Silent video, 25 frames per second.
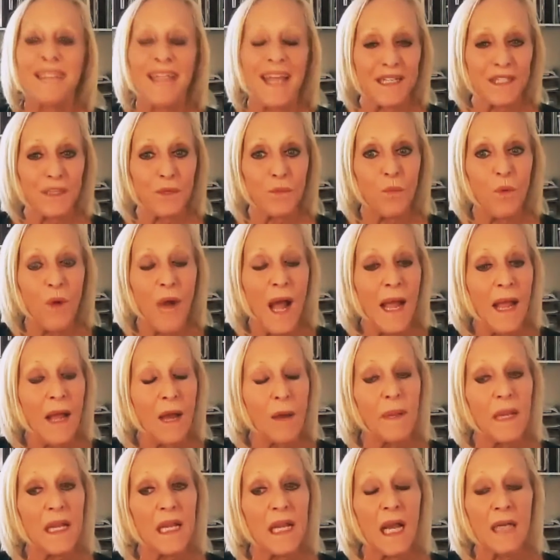takes a
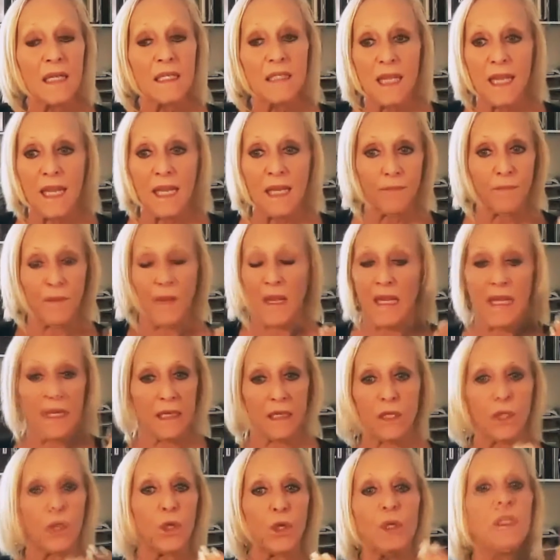while because he
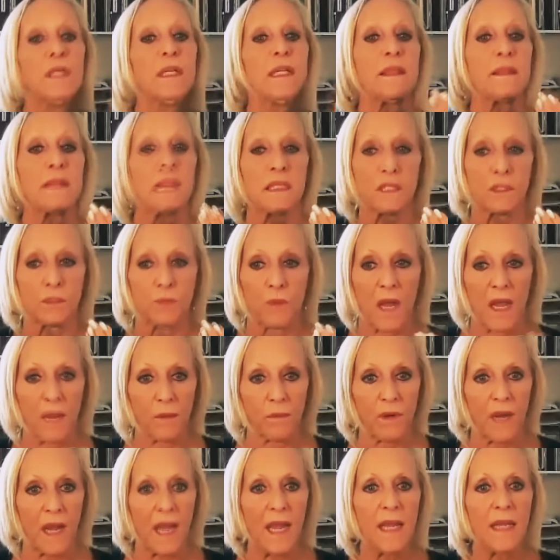he learned it this
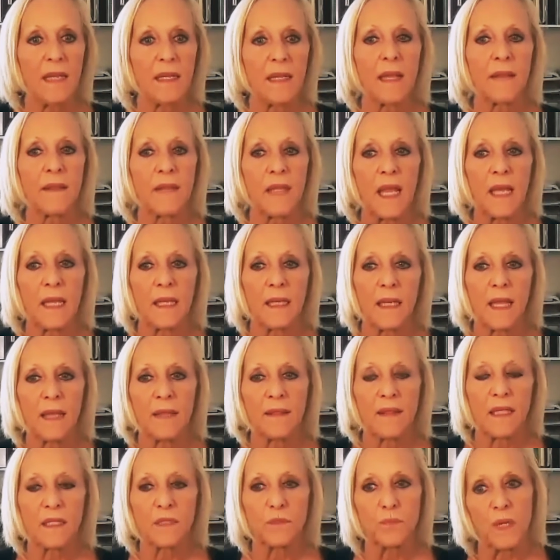way, right? right. And
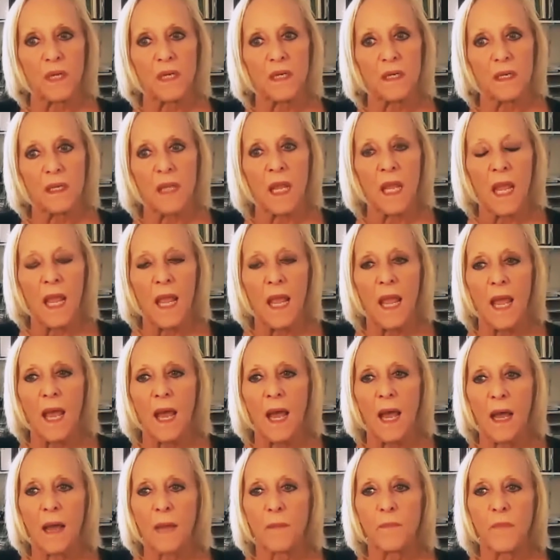and that's what.
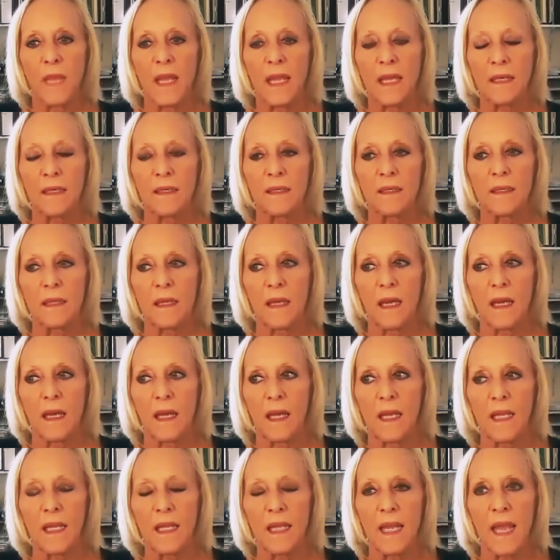Um, and
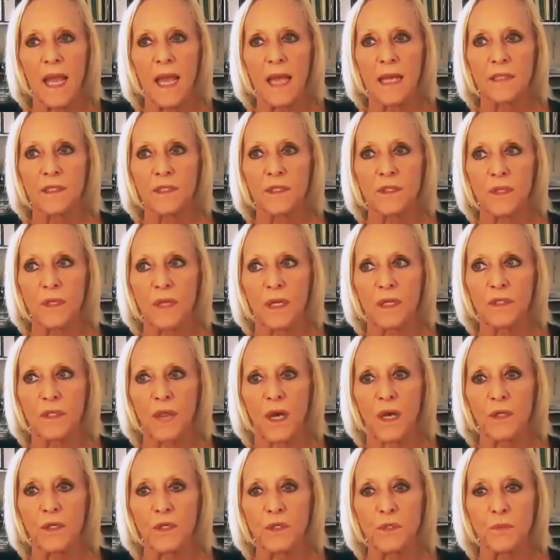he has
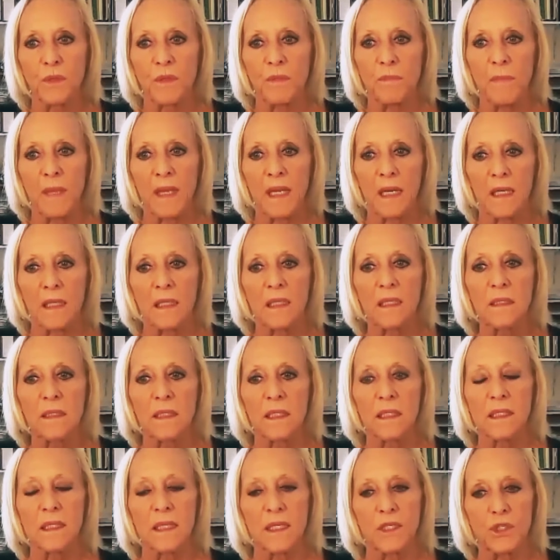daughters with mental
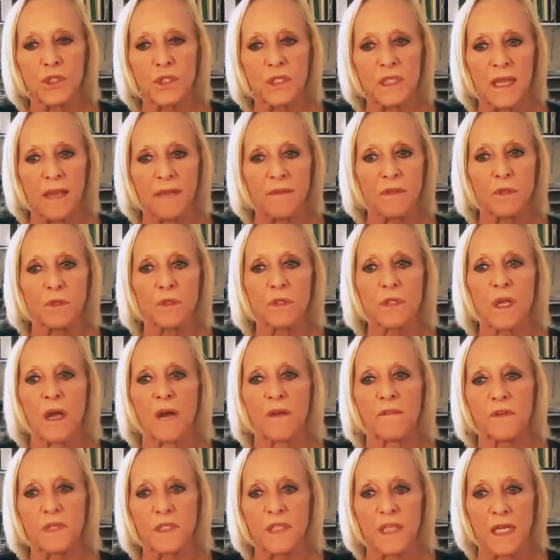illness, and just having those
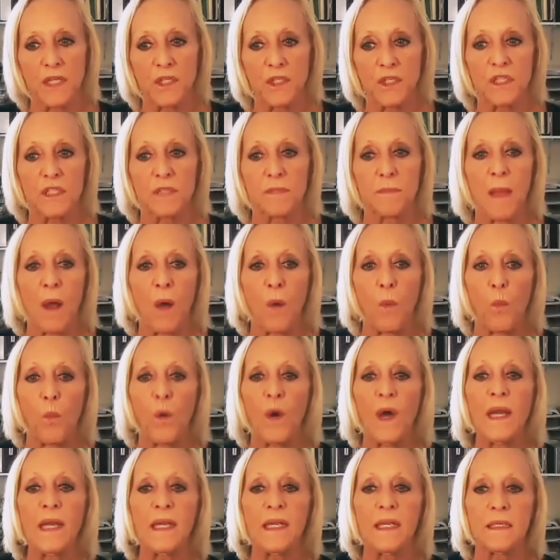conversations about
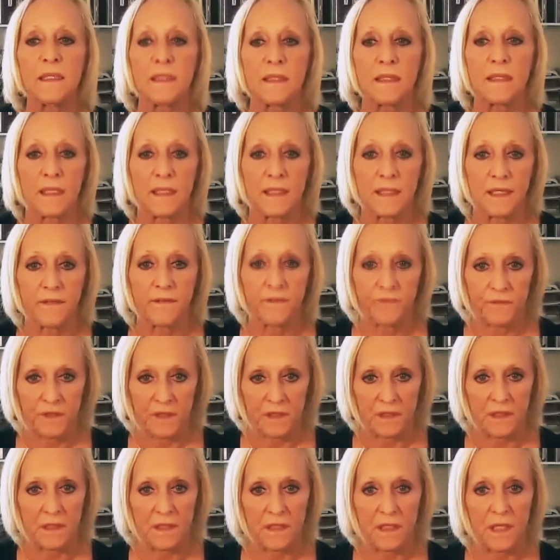what is the
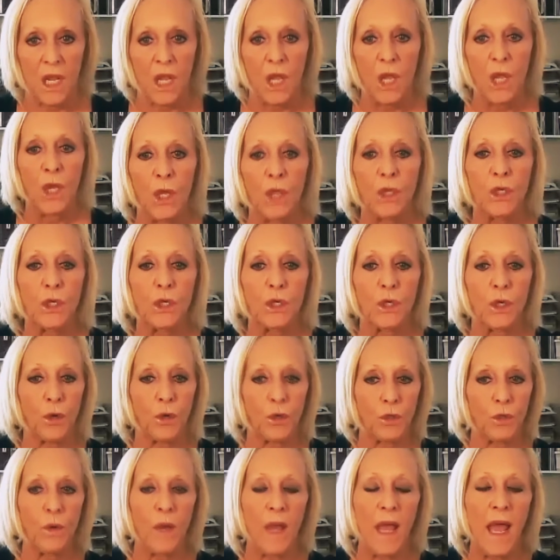difference. You know,
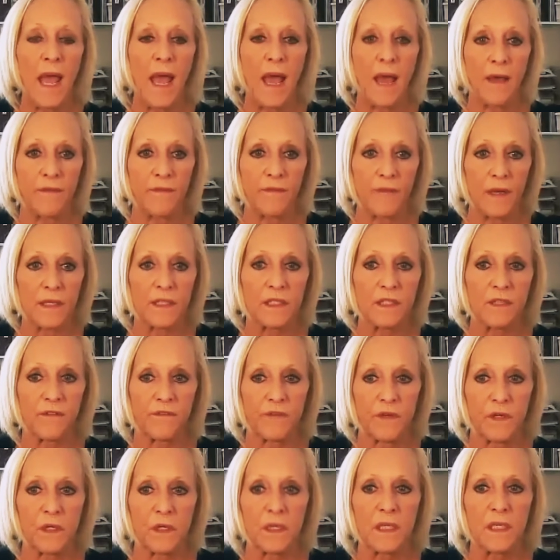you have a
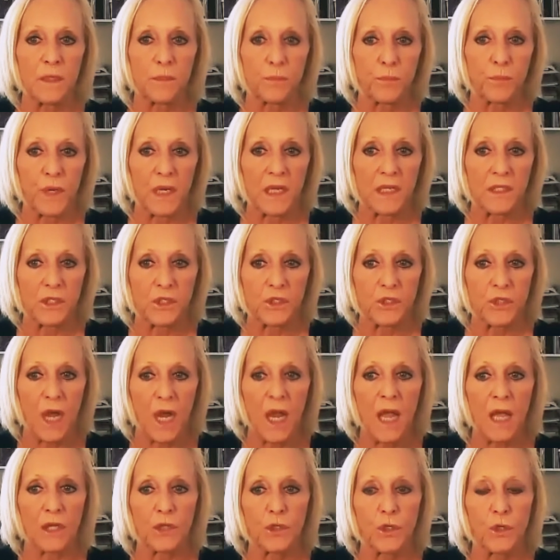severely depressed
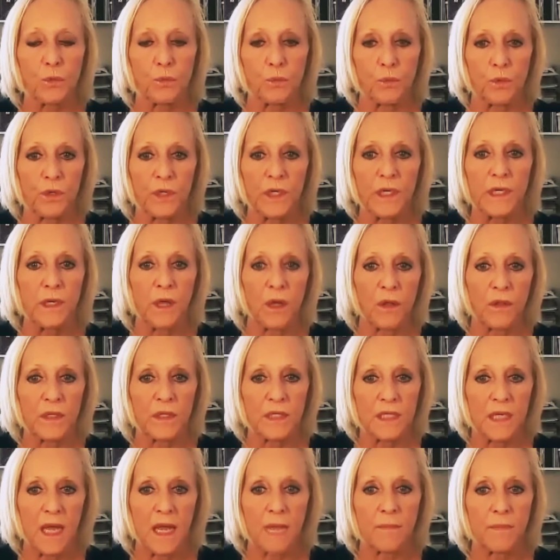child. You're worried all
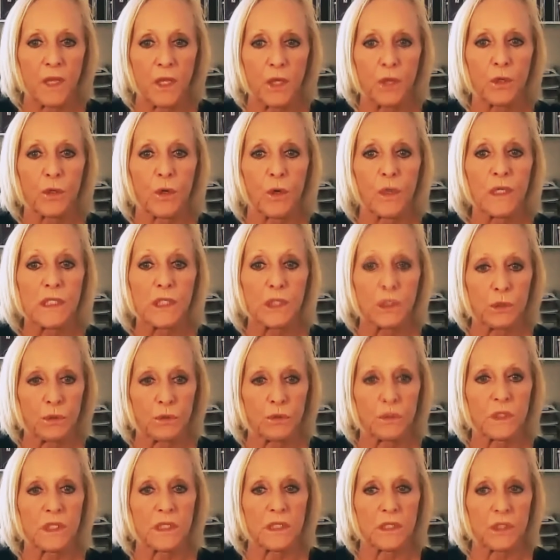the time that you're going to
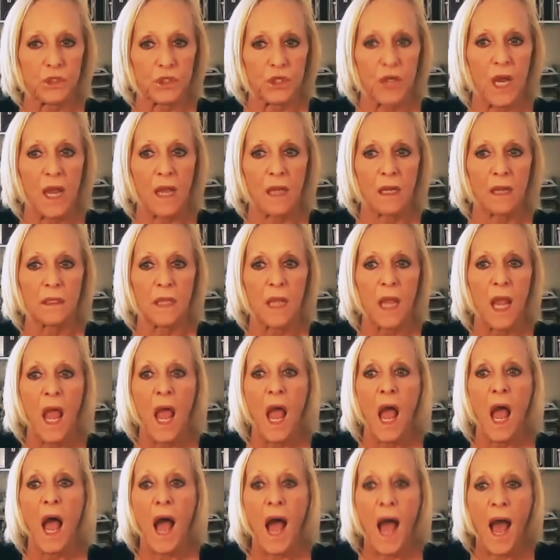lose this child.
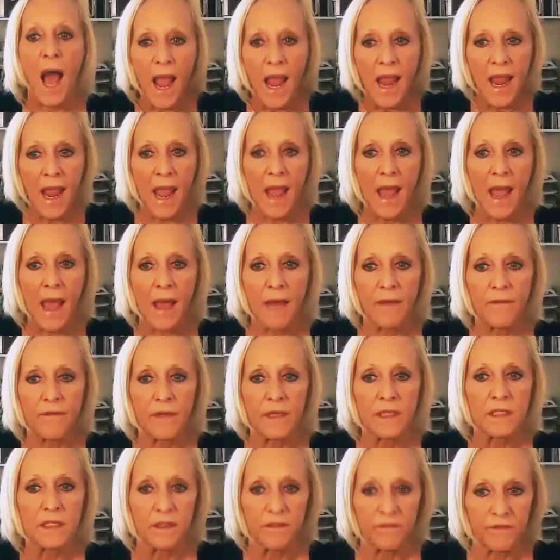I have
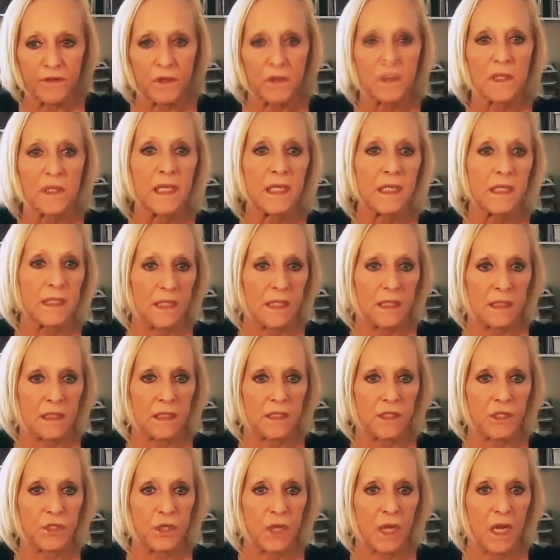a severely
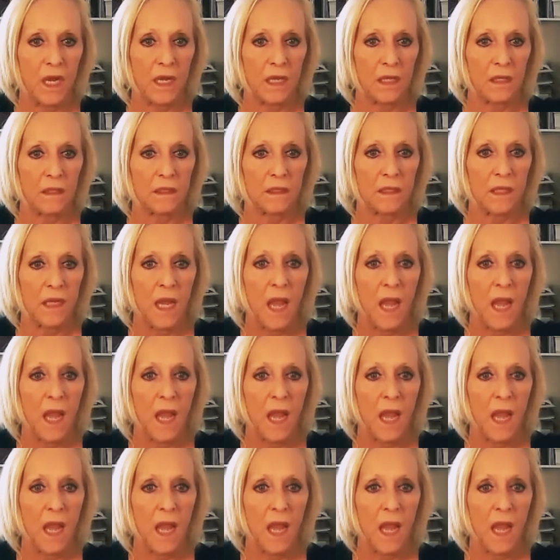addicted child